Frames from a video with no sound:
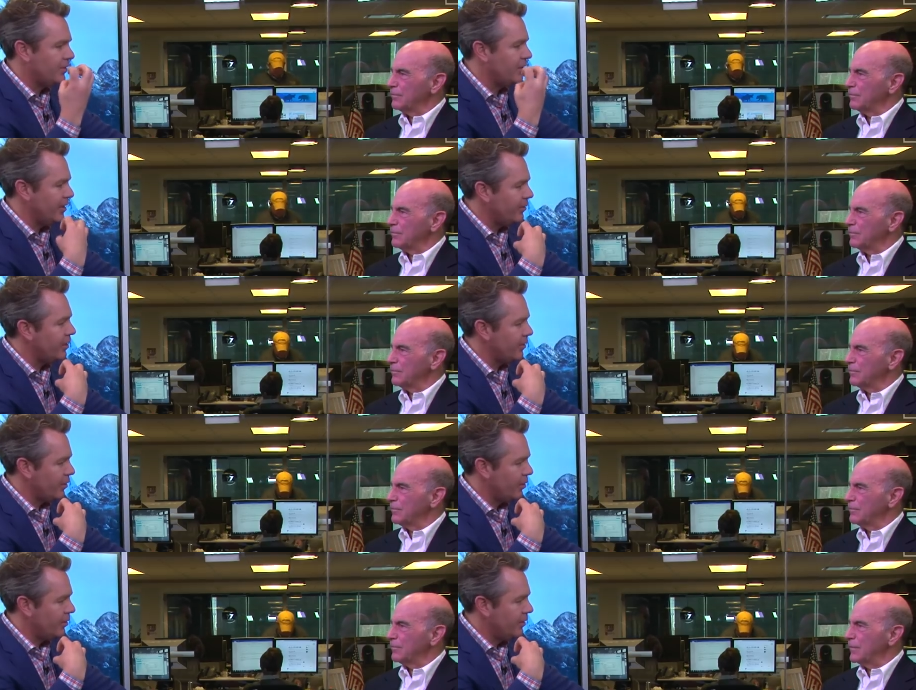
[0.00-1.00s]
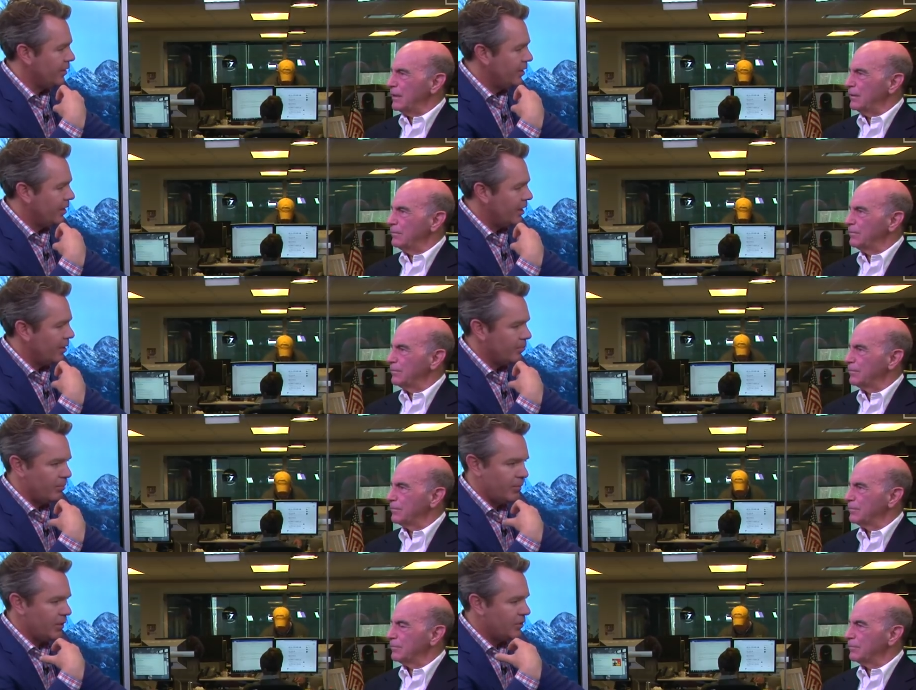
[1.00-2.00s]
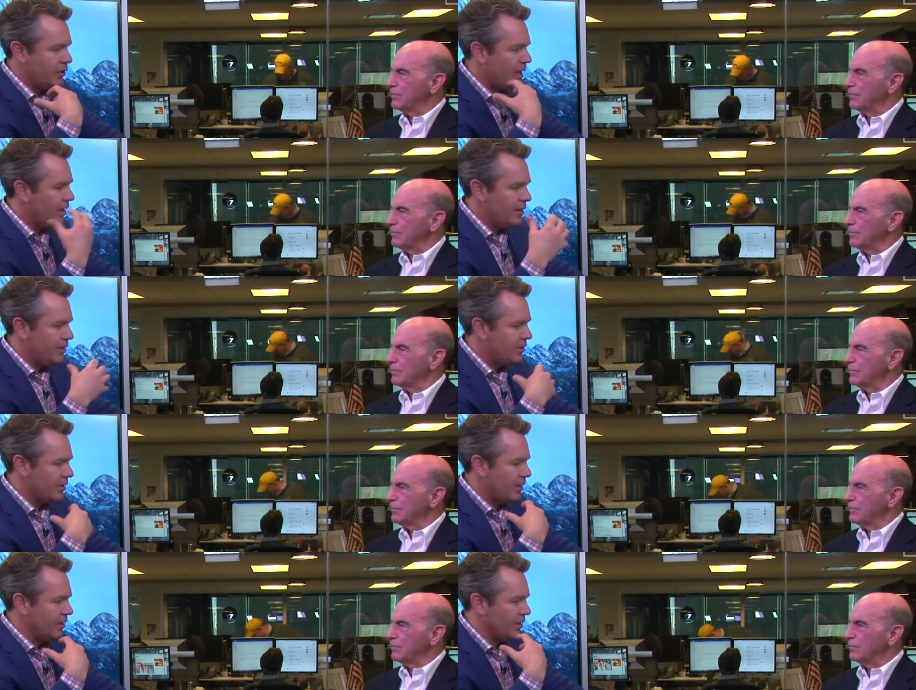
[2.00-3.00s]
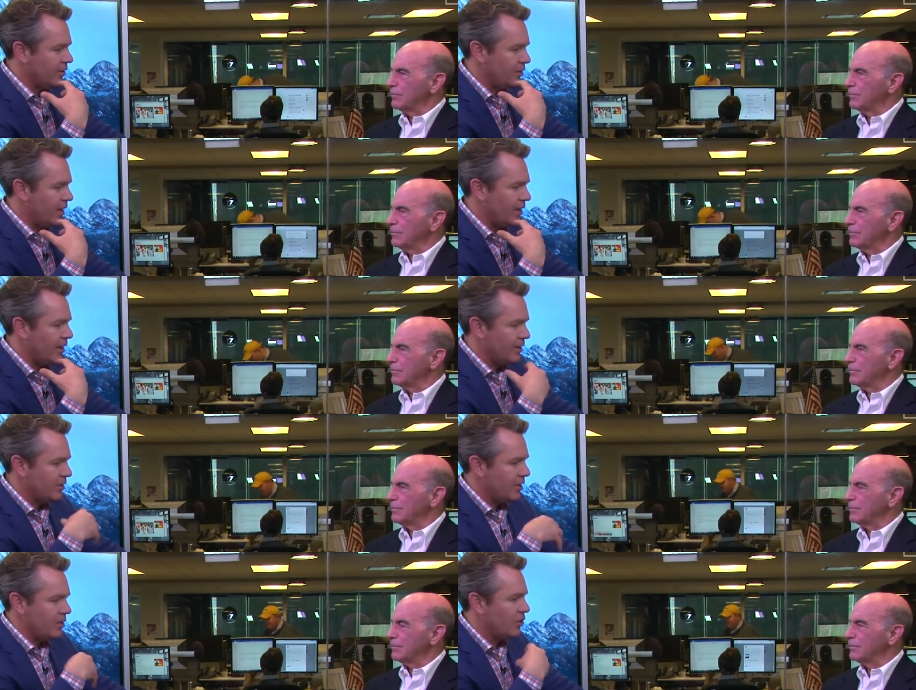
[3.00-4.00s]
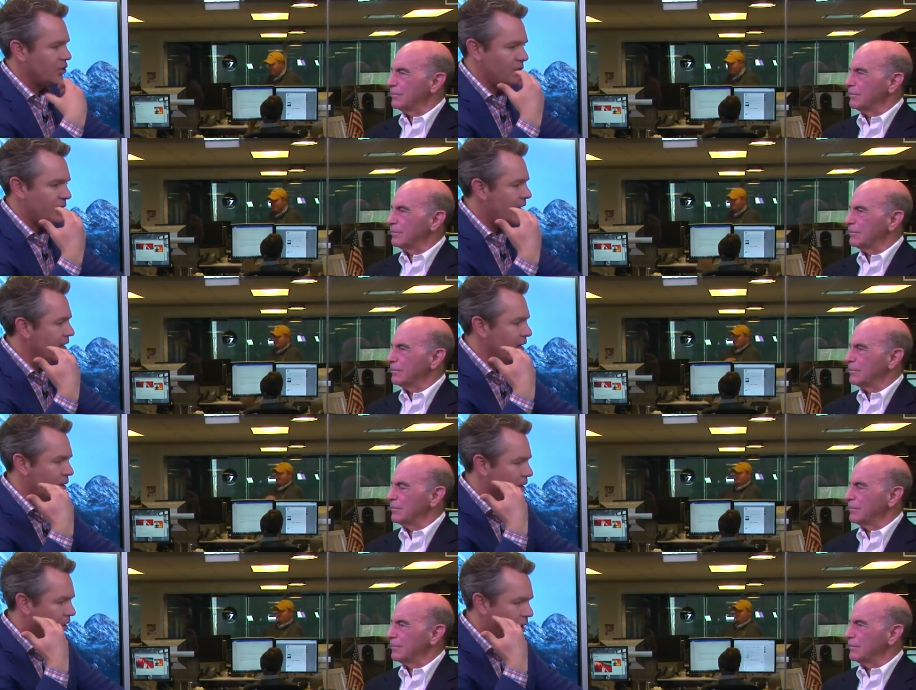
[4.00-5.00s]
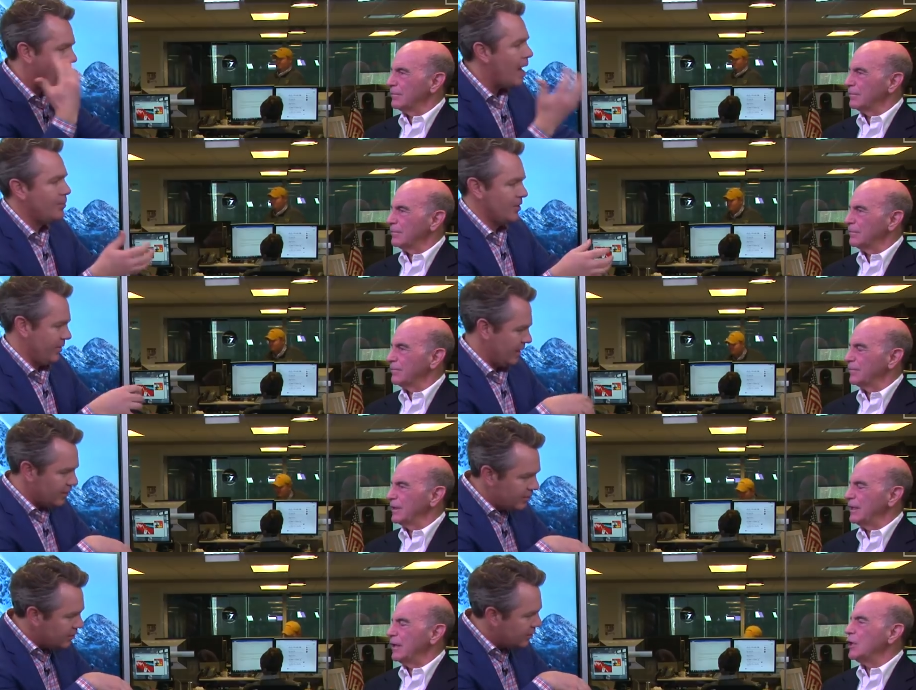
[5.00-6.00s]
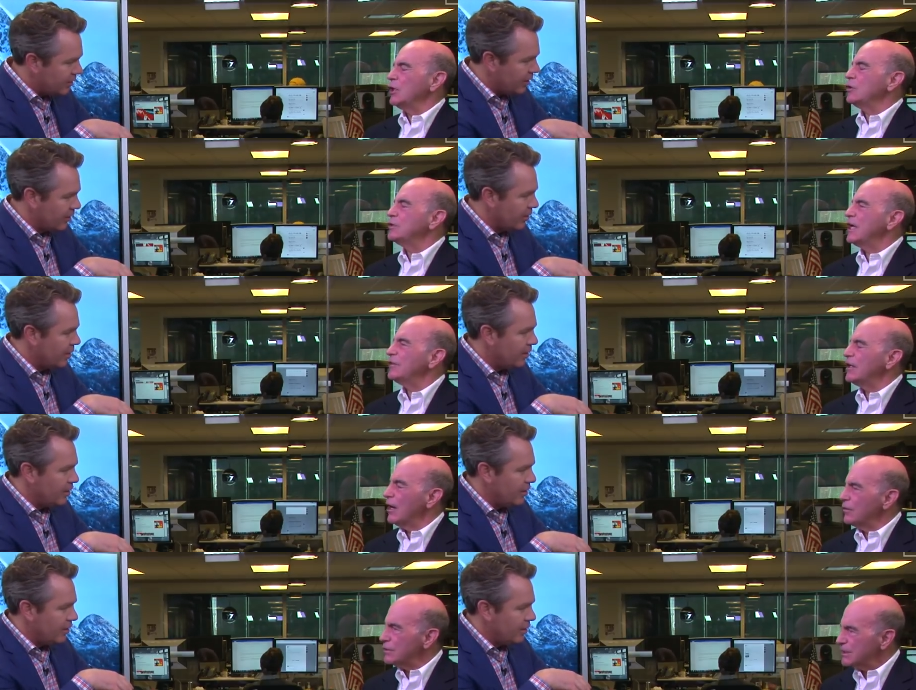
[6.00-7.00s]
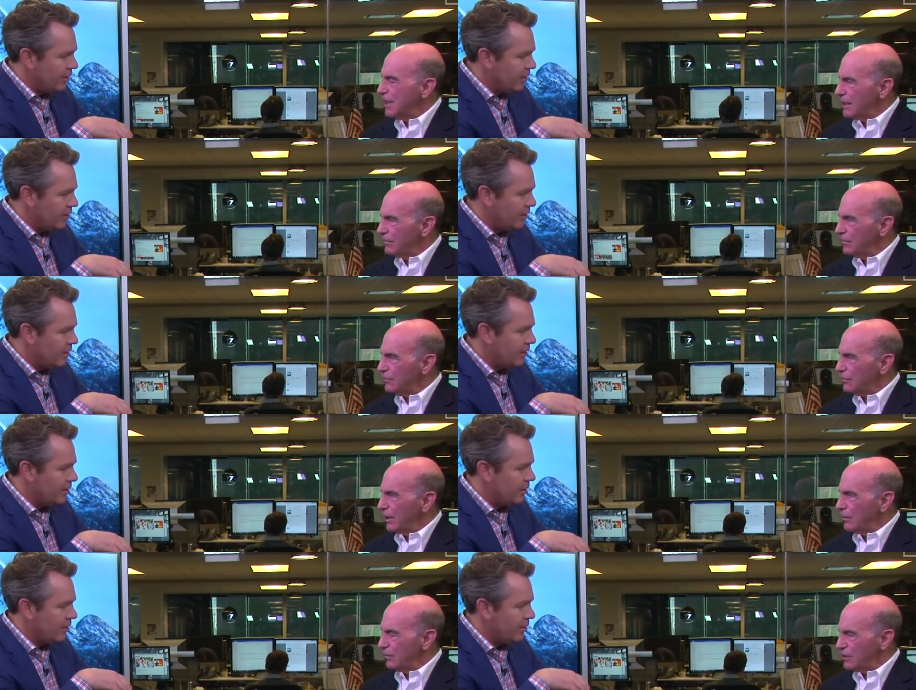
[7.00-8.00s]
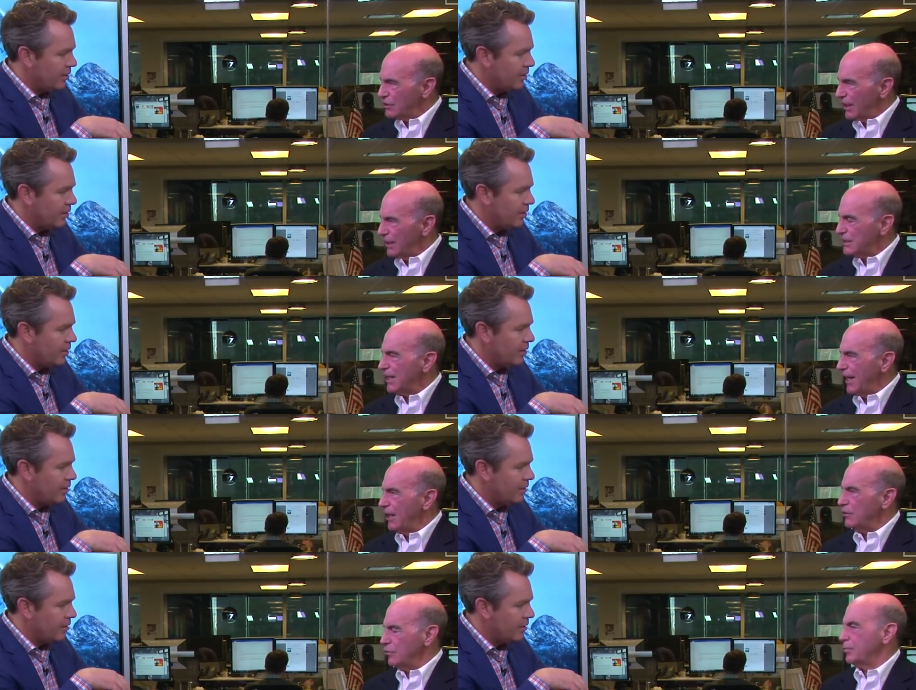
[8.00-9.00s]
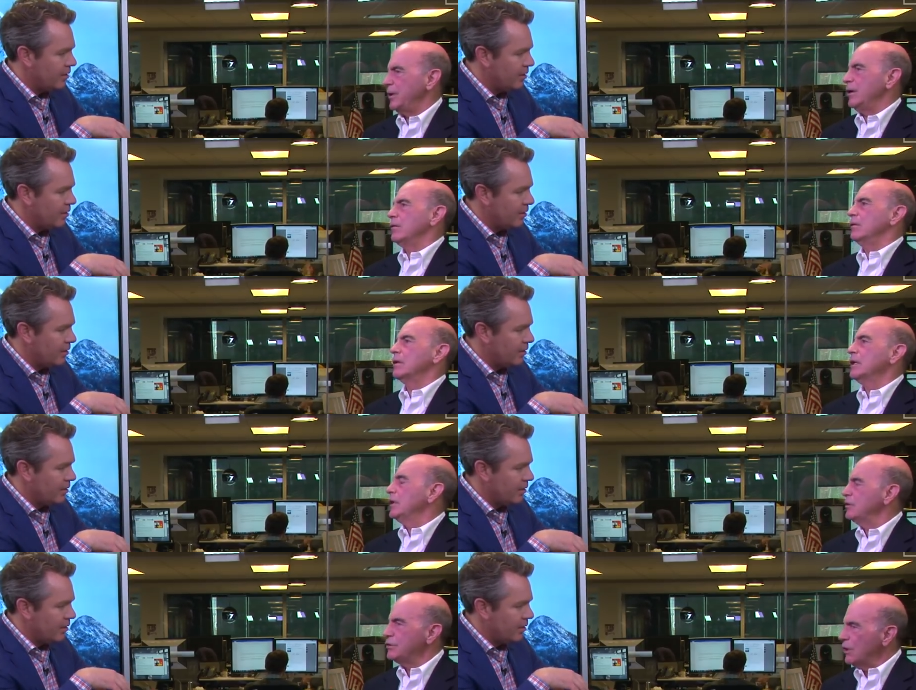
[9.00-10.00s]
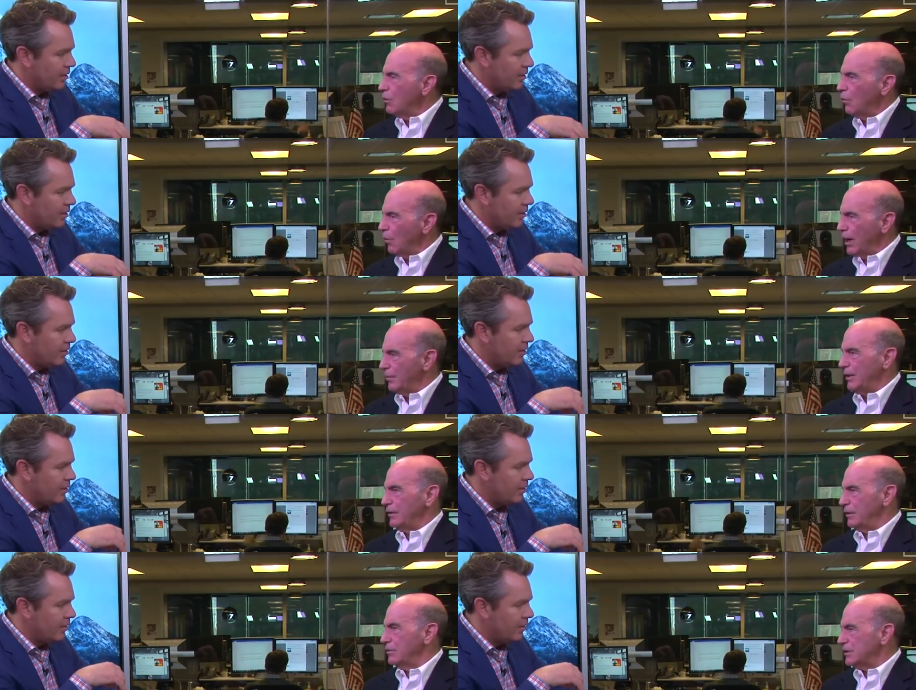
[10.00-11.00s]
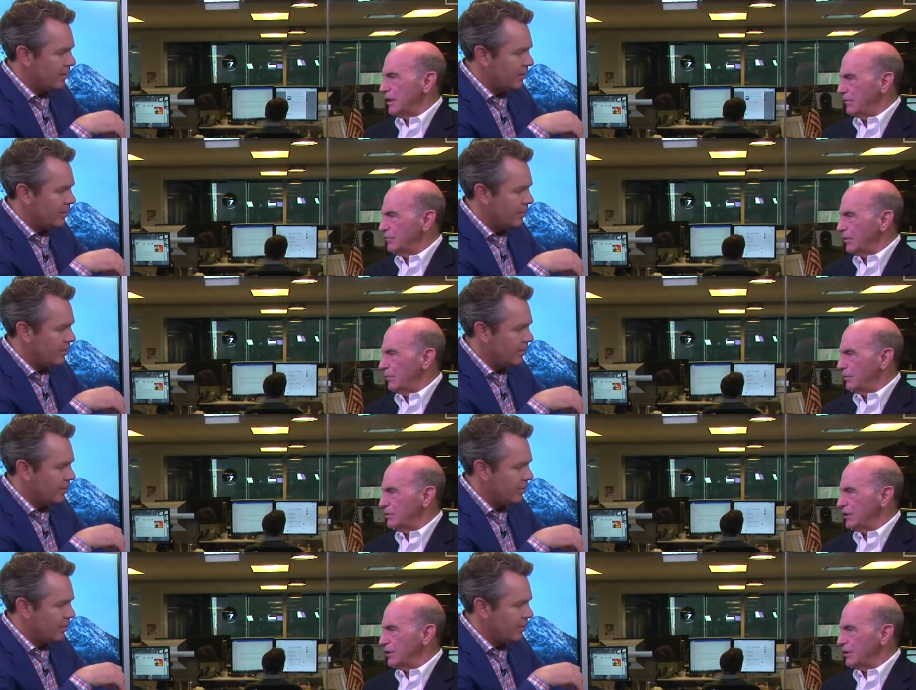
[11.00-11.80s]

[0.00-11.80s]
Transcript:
Speaker 1: delivery of gold, yeah. um, the Chinese on the Shanghai Exchange are just taking gobs of it.
Speaker 2: Yeah, you, you know? take the other side of the trade with the Chinese at your peril. You don't want to be on the other side of a trade with the